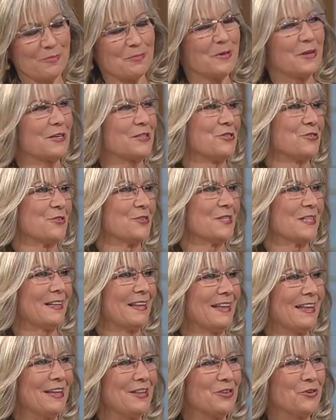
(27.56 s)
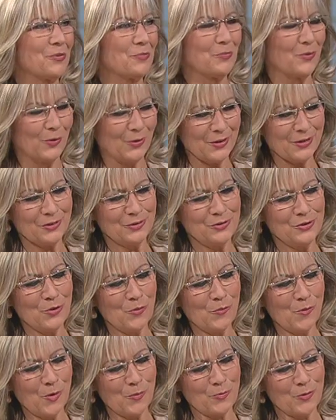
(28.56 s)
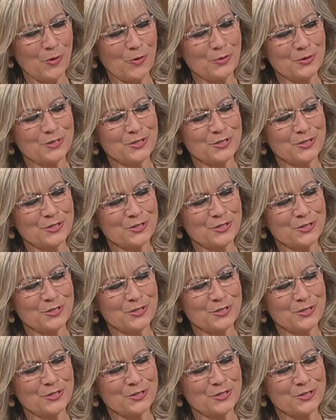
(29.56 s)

pictures in your book, No More Broken